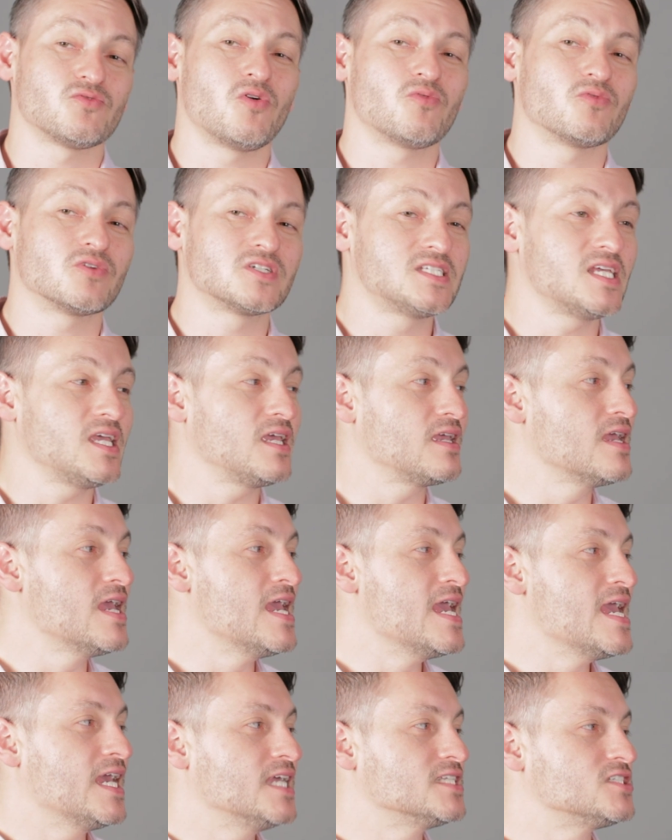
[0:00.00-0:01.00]
So what we're seeing
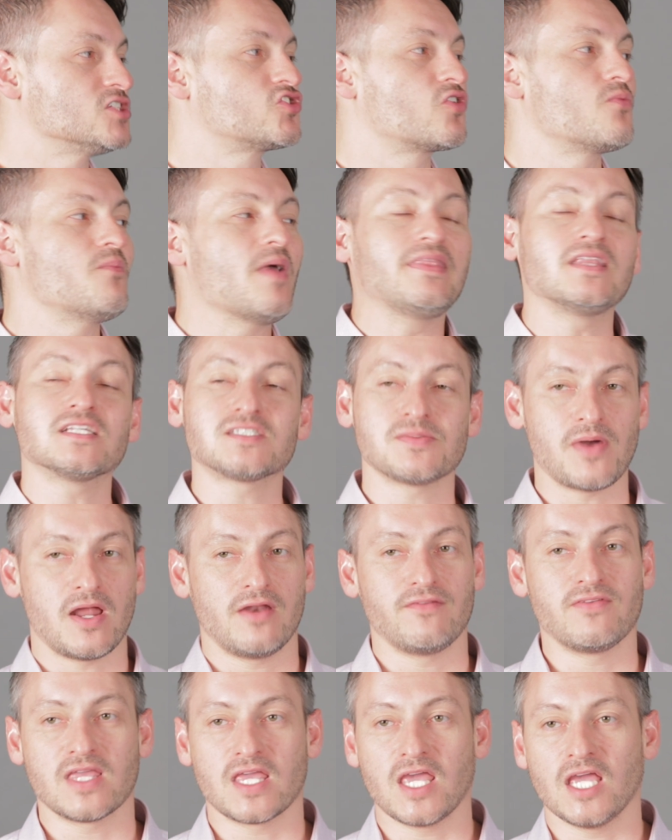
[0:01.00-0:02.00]
is a tremendous
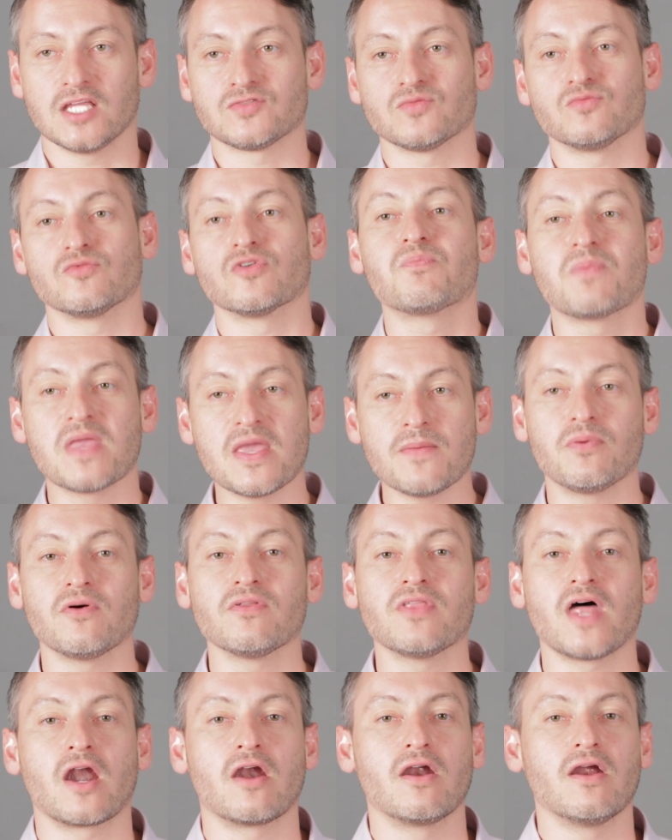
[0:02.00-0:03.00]
amount of engagement with
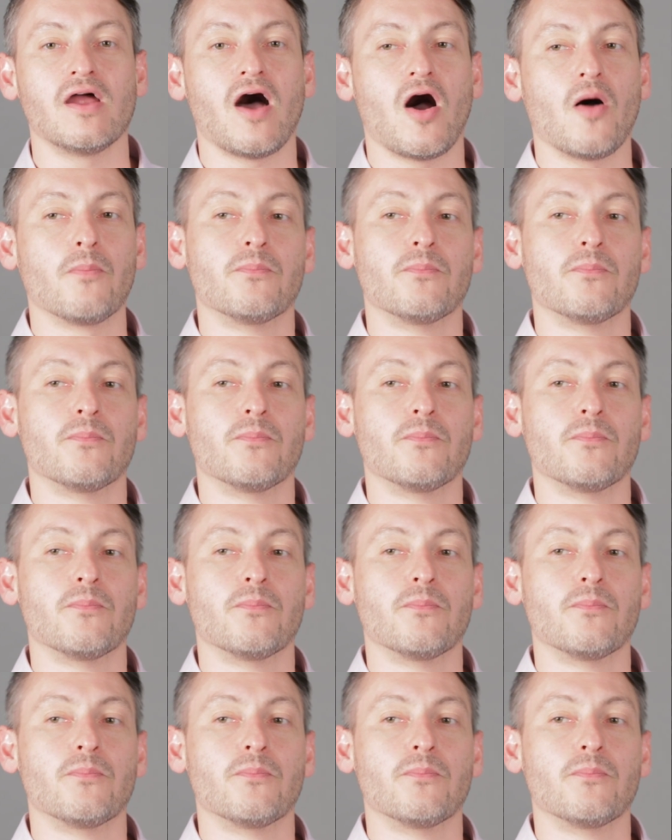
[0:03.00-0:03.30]
people that are